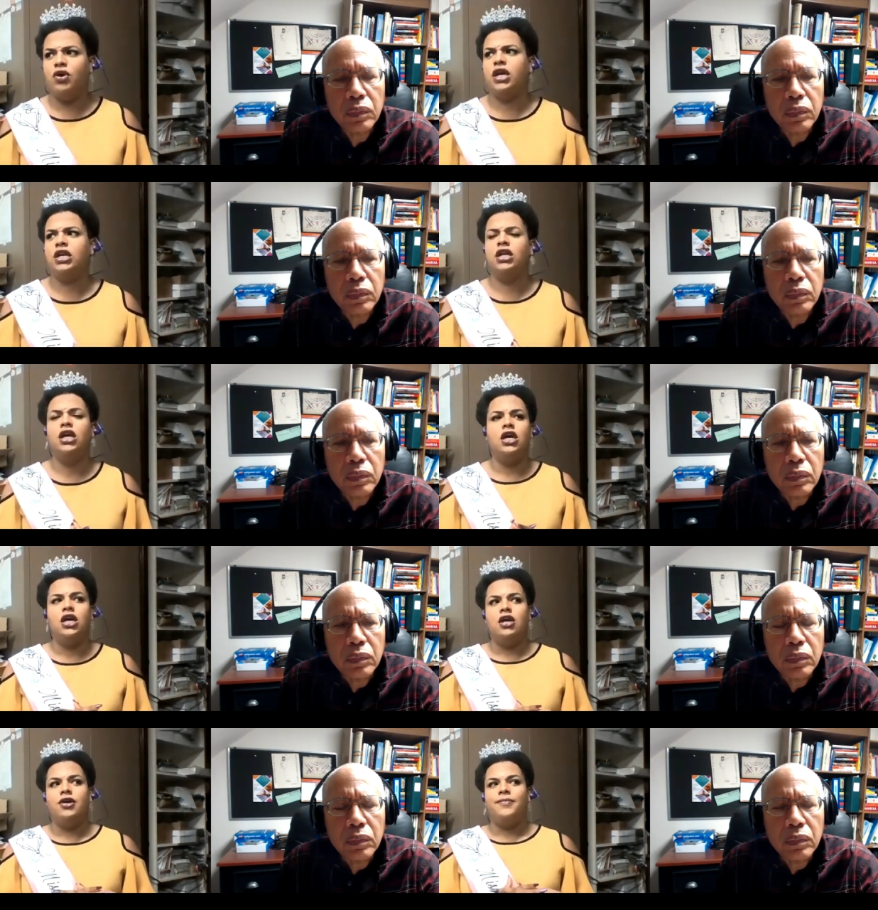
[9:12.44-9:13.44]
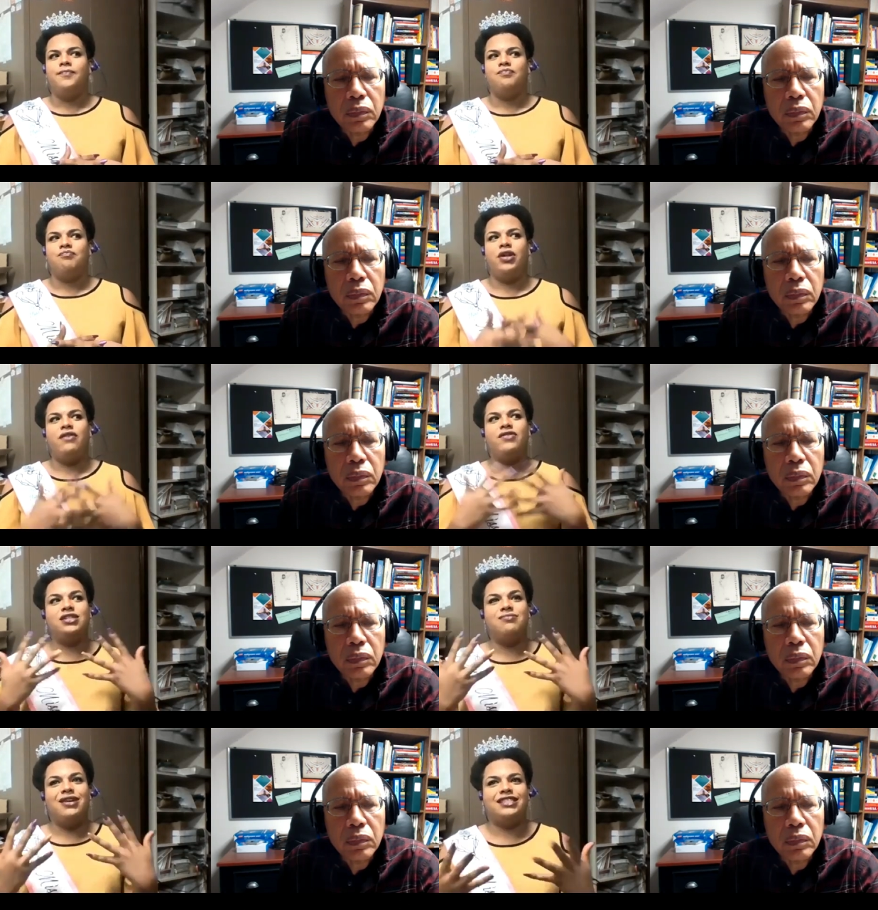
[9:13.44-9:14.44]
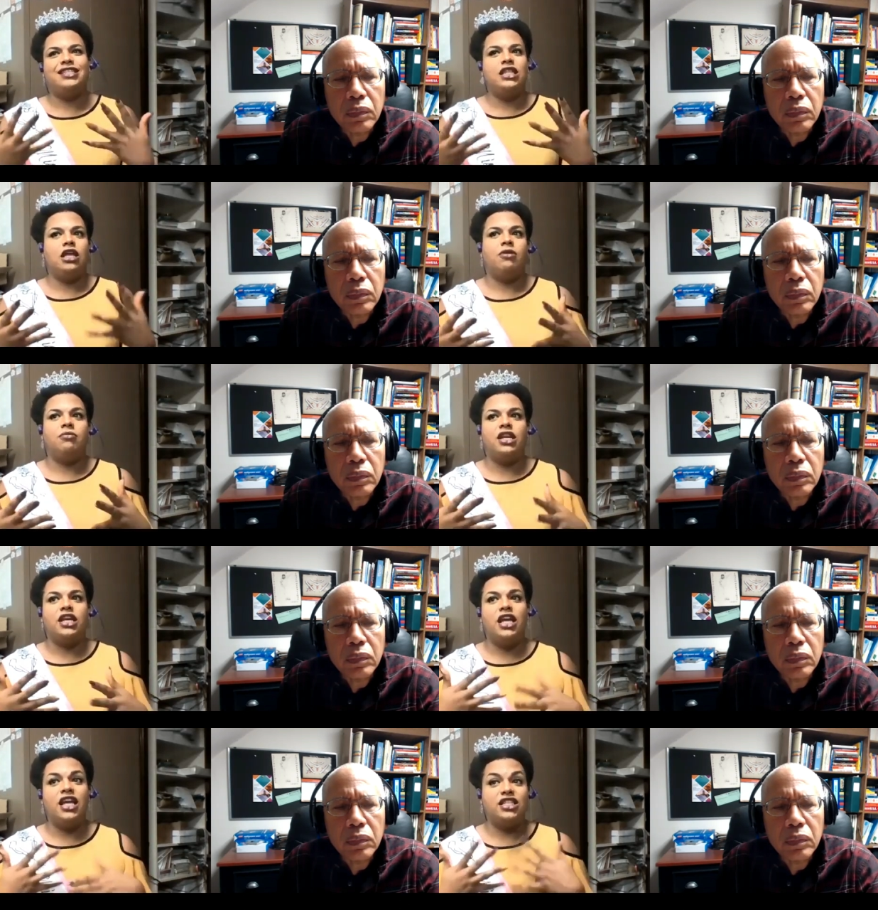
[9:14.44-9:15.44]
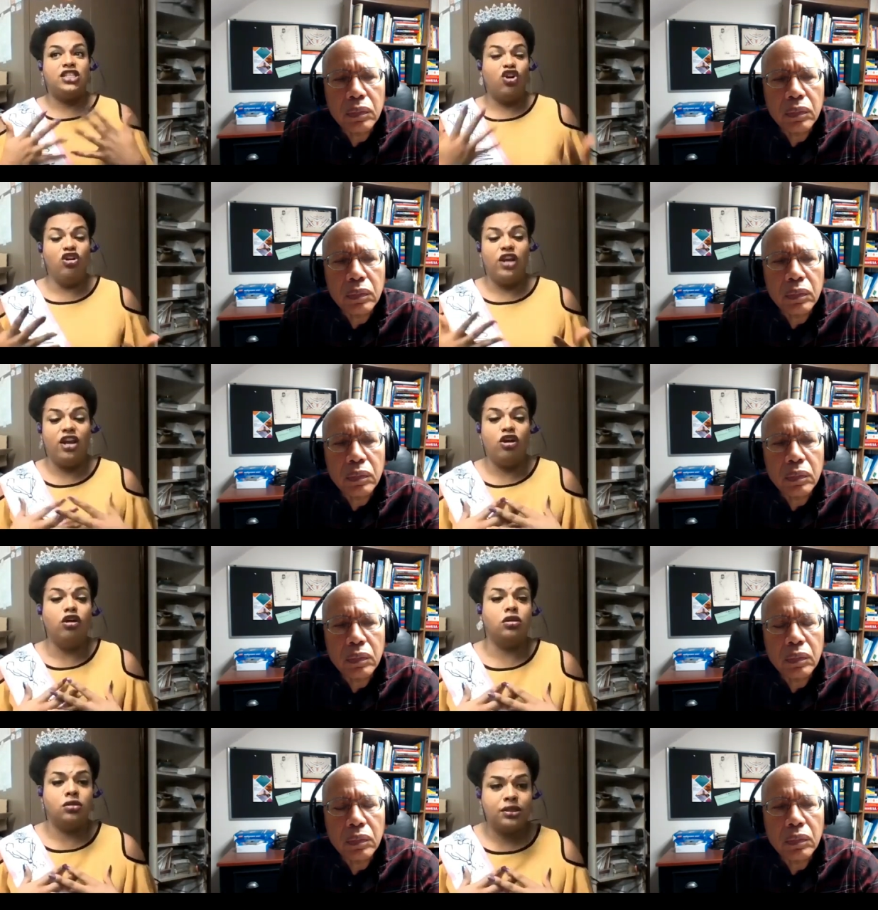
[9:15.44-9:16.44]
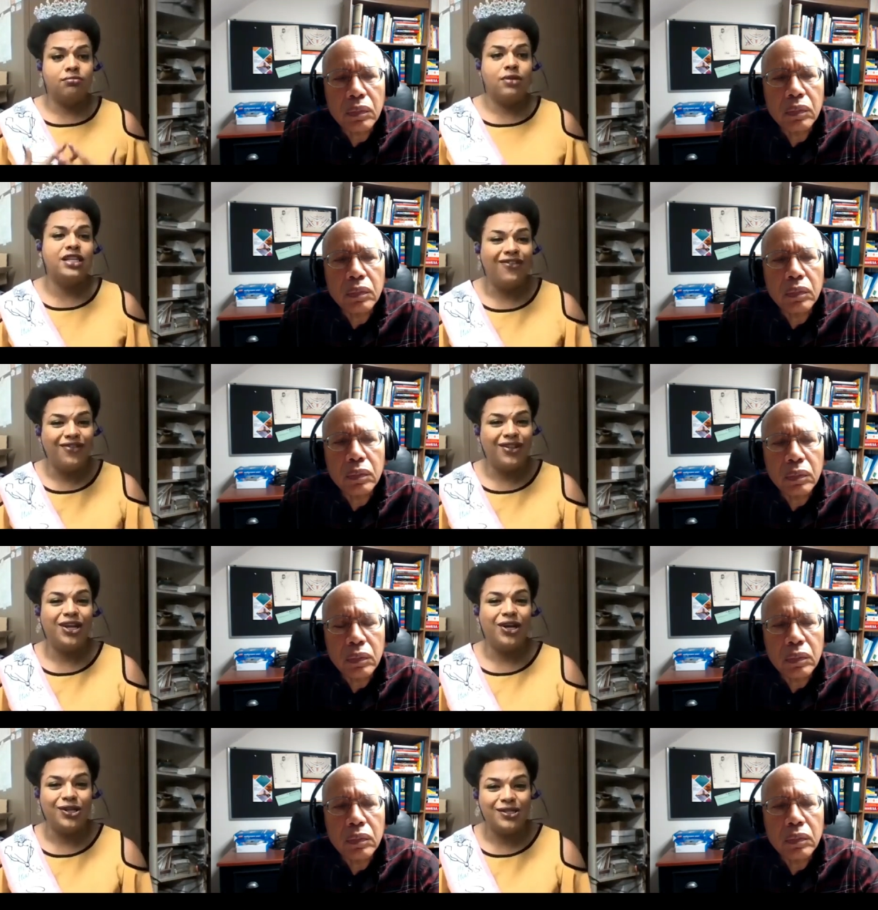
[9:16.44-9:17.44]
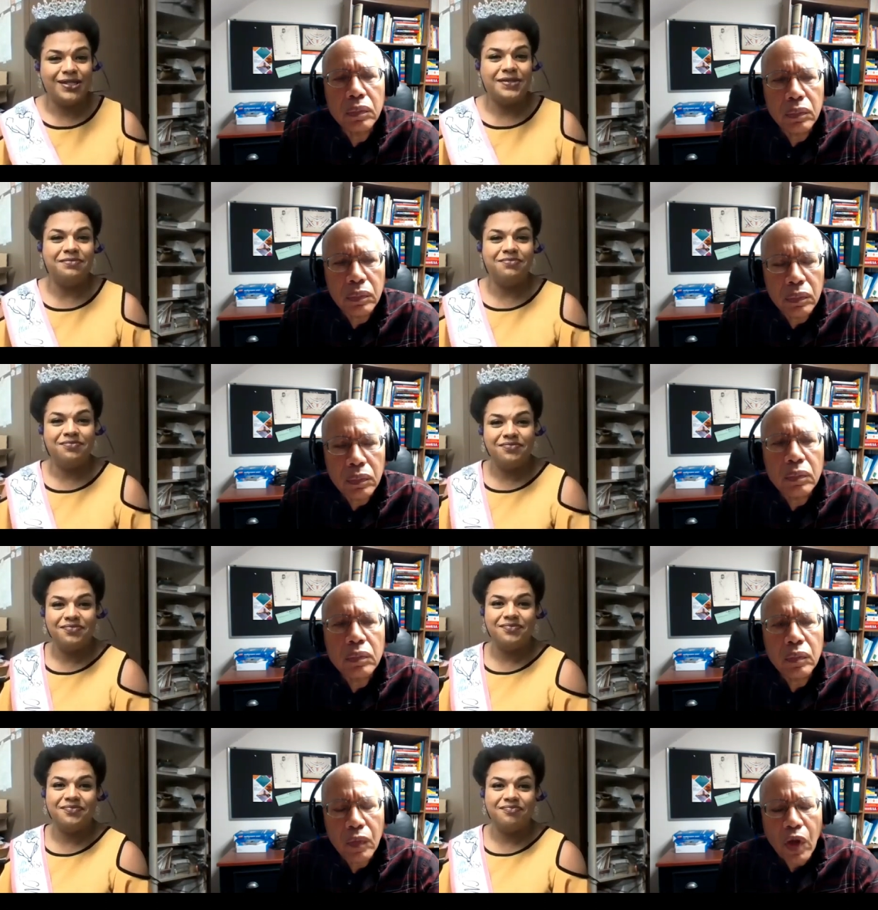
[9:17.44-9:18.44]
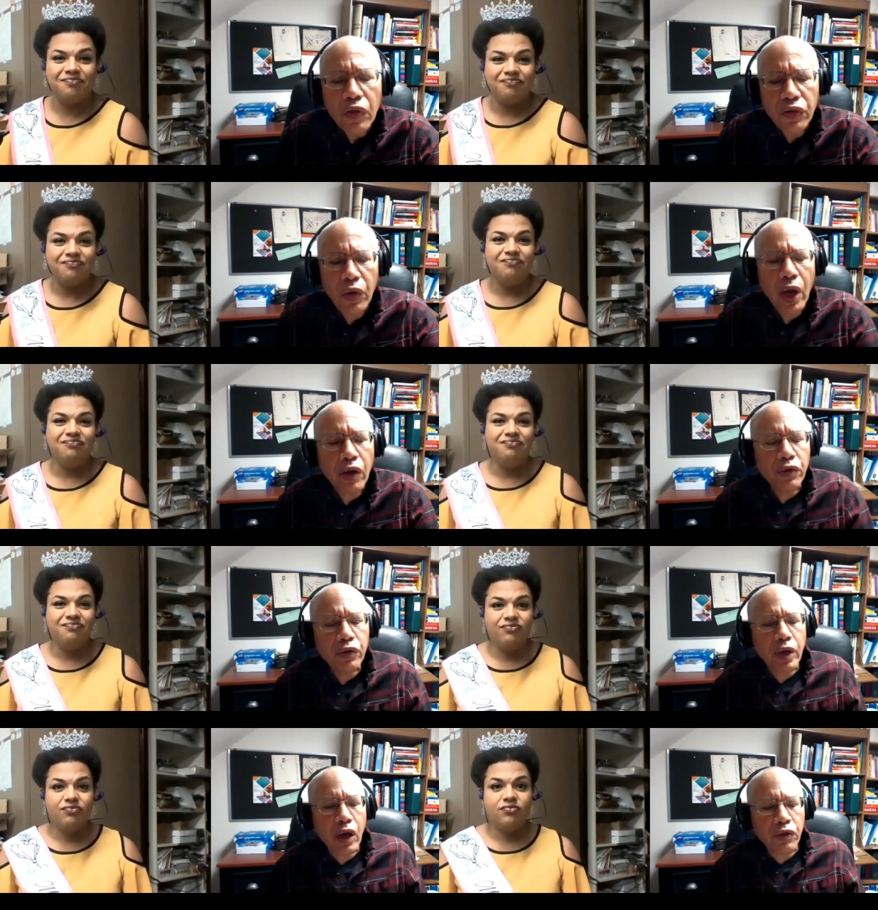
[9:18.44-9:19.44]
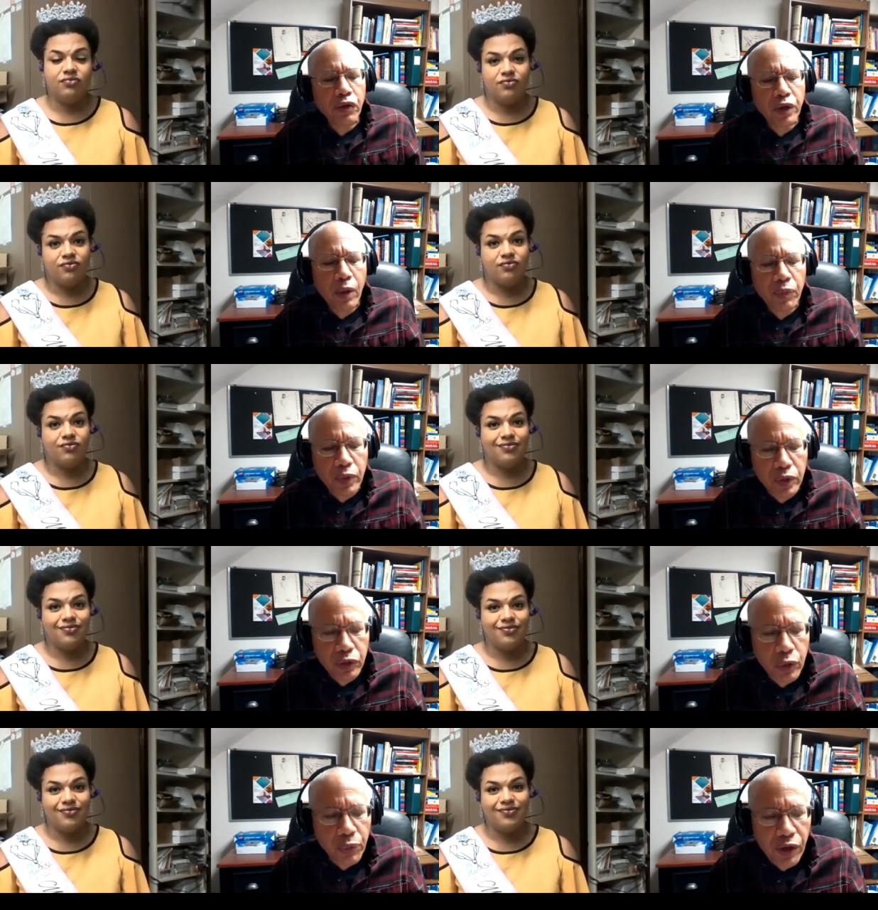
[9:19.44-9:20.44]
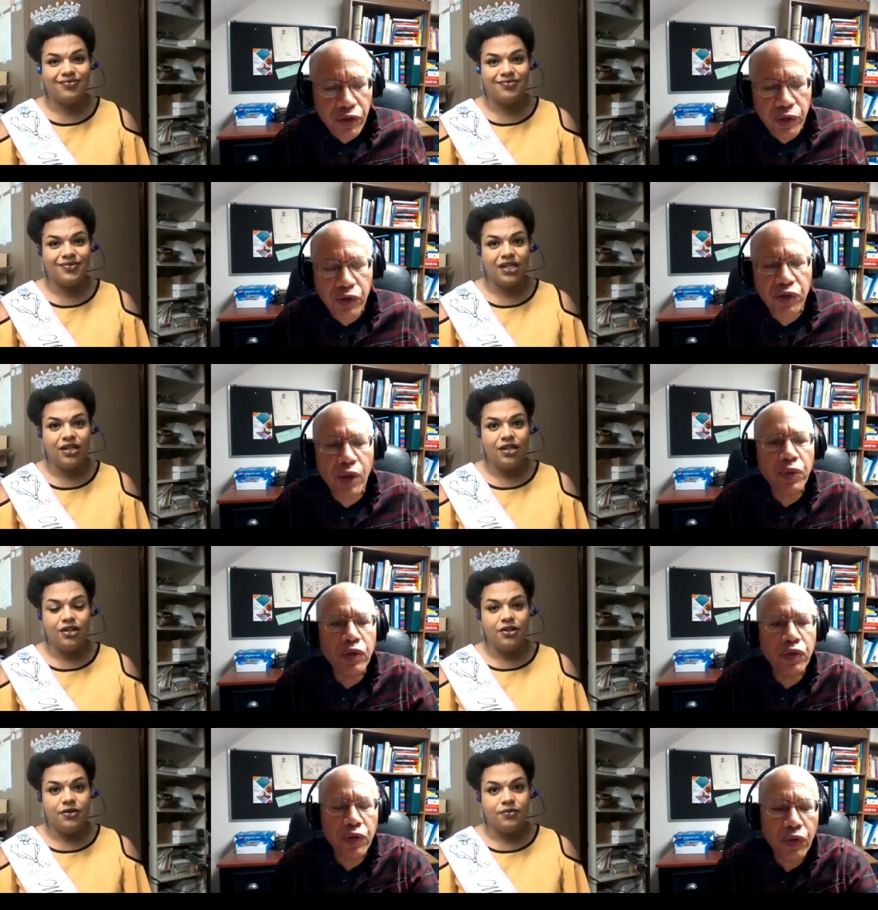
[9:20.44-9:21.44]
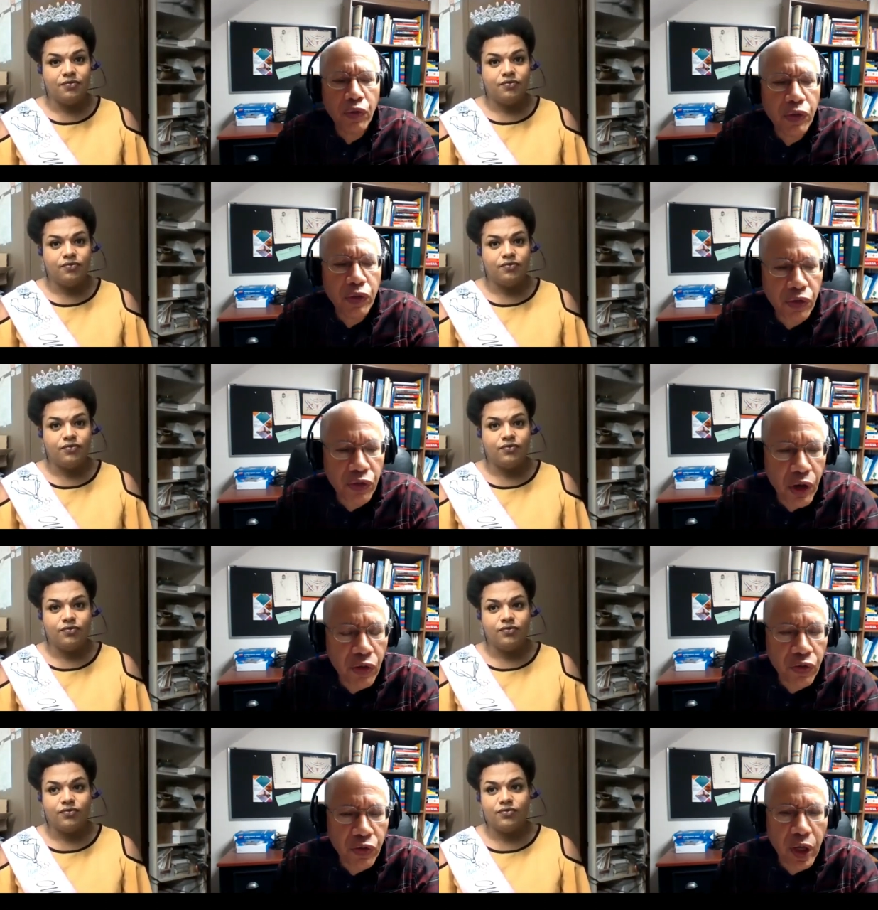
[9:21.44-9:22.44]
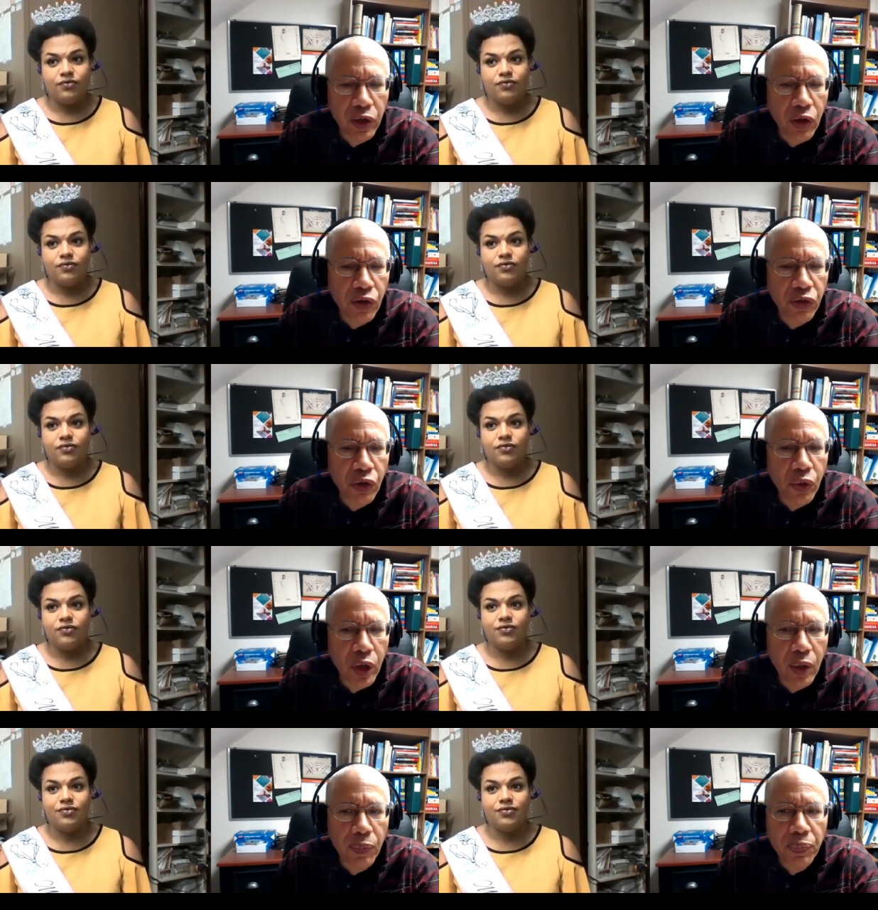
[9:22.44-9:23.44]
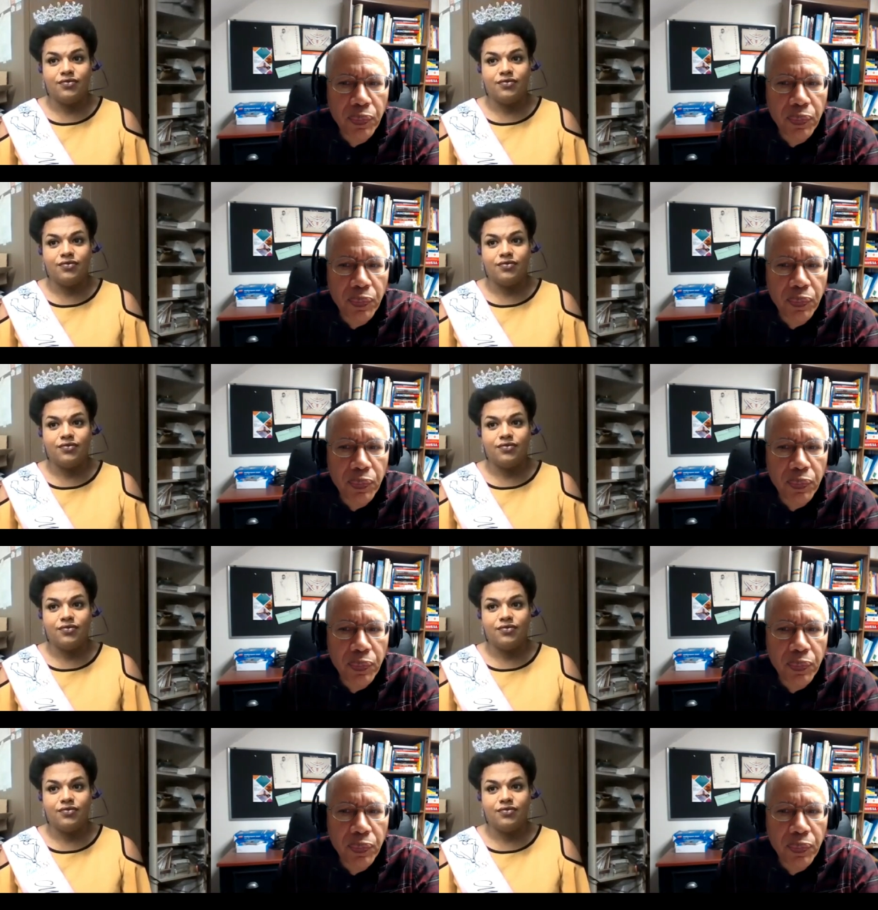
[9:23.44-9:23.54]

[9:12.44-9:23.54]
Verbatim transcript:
Speaker 1: and but every time I see them, I mean it, it's hurt it hurts. It definitely hurts.
Speaker 2: So how did you how did you come to a place of acceptance with yourself, and also um,